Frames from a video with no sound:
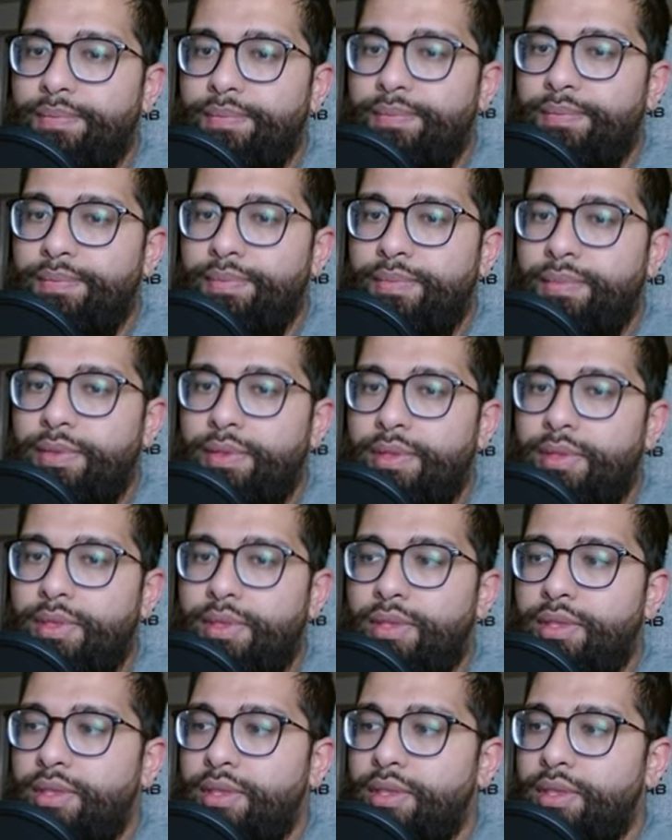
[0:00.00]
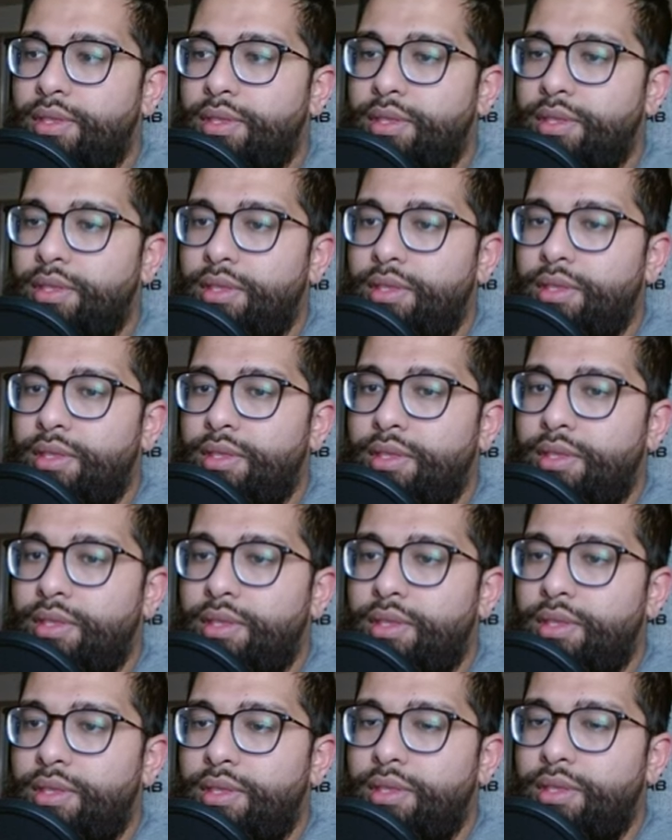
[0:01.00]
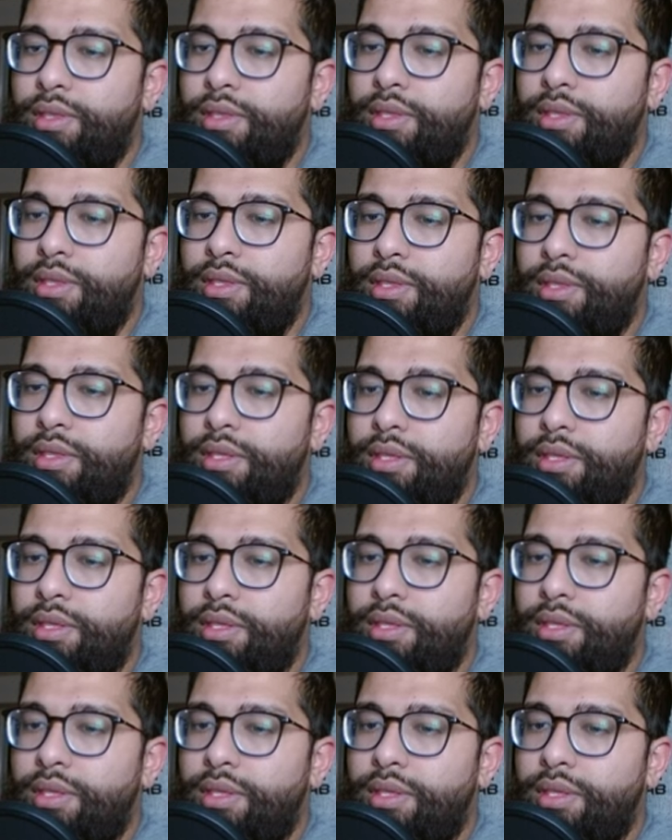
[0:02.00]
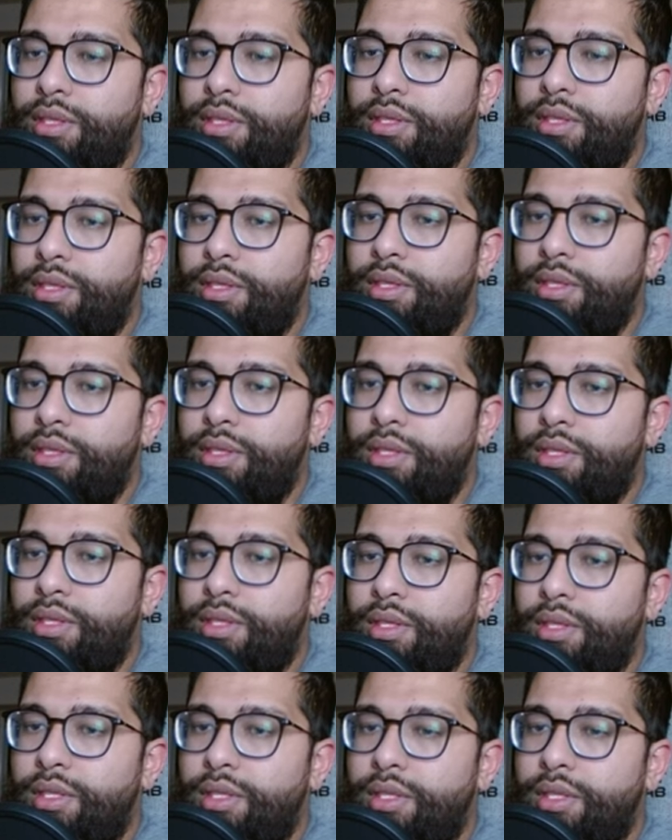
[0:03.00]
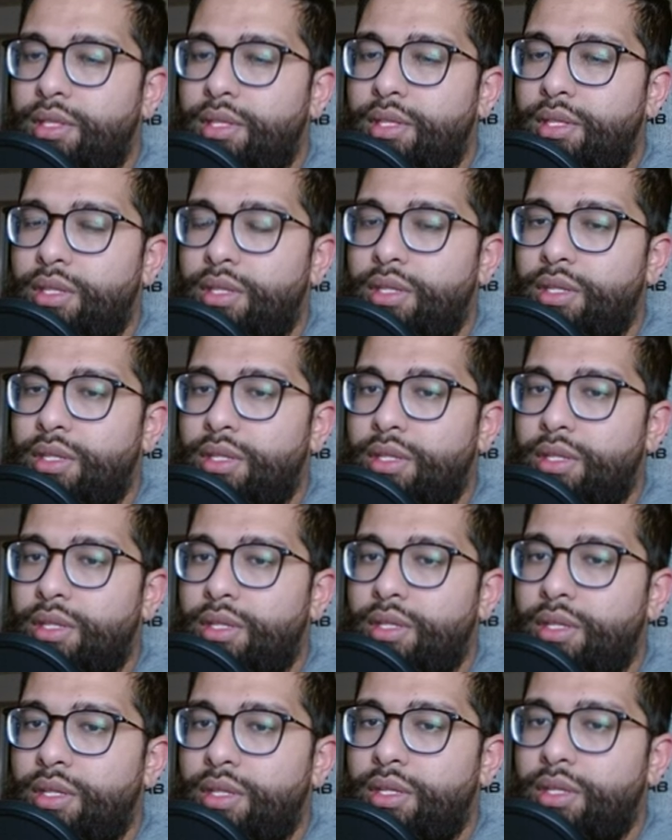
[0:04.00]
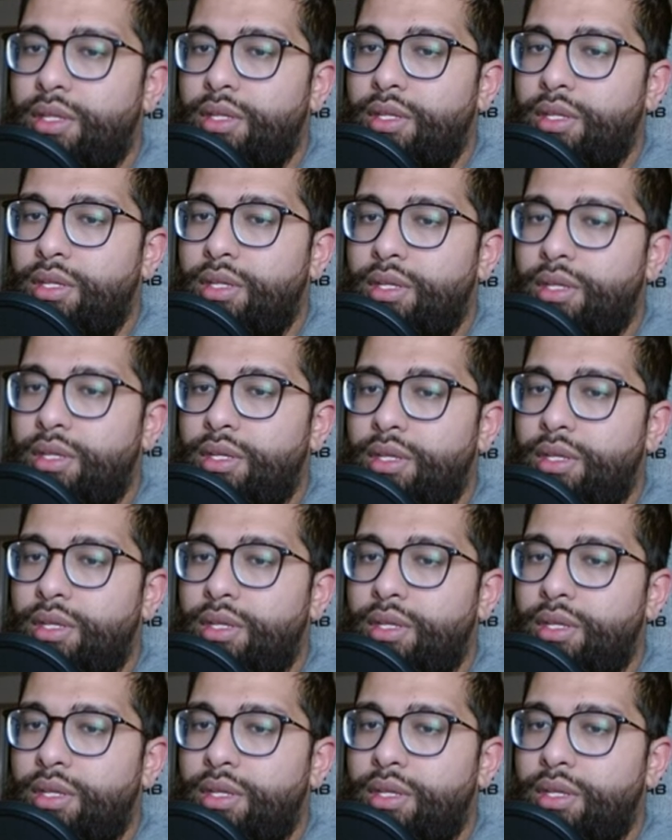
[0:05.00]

No one is speaking in this clip.